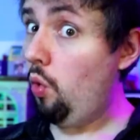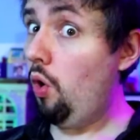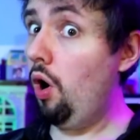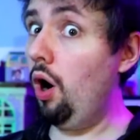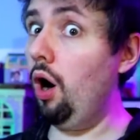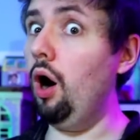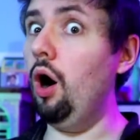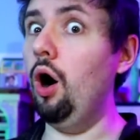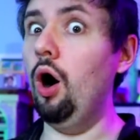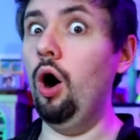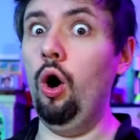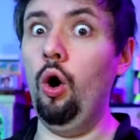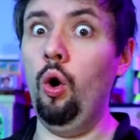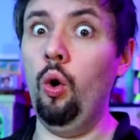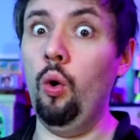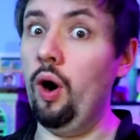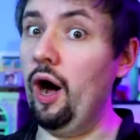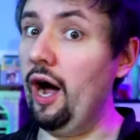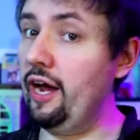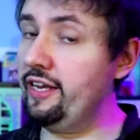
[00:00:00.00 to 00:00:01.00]

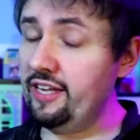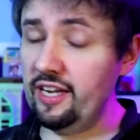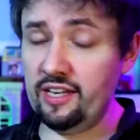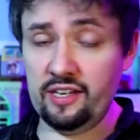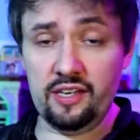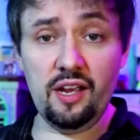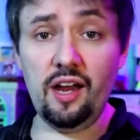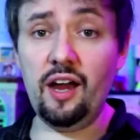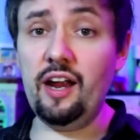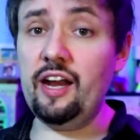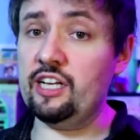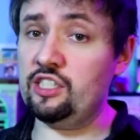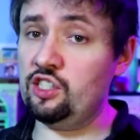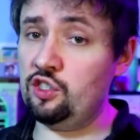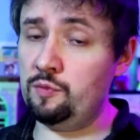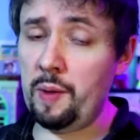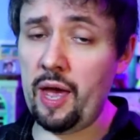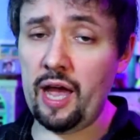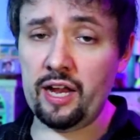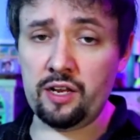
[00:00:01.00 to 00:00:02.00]
Whoa! I did not
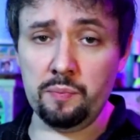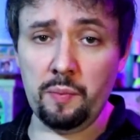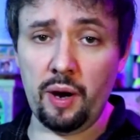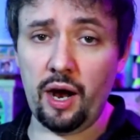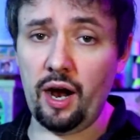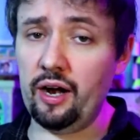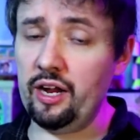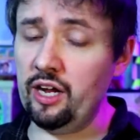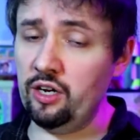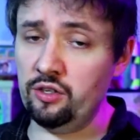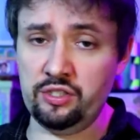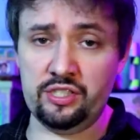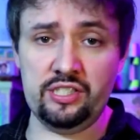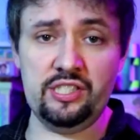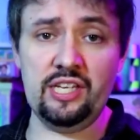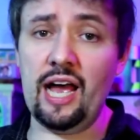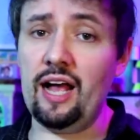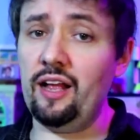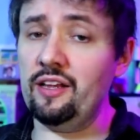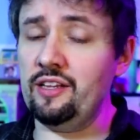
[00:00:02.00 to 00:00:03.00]
expect Mario
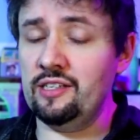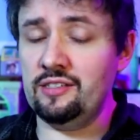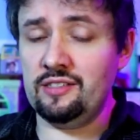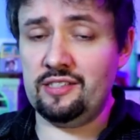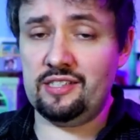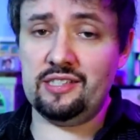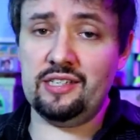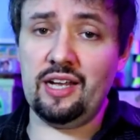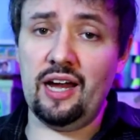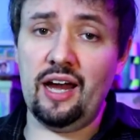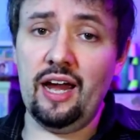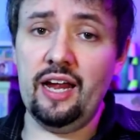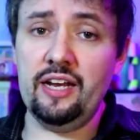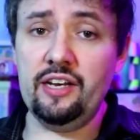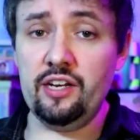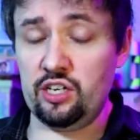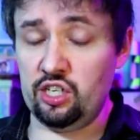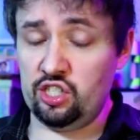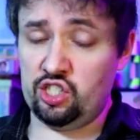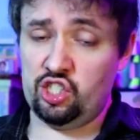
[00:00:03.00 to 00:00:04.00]
Zeldenstein
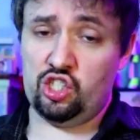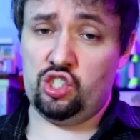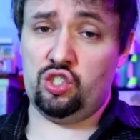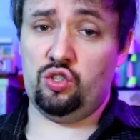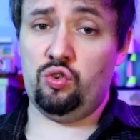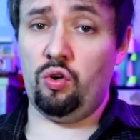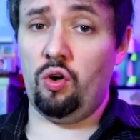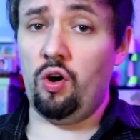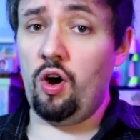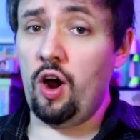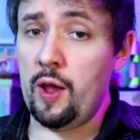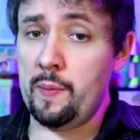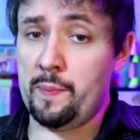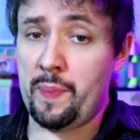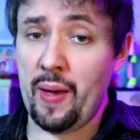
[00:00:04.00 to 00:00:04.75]
to destroy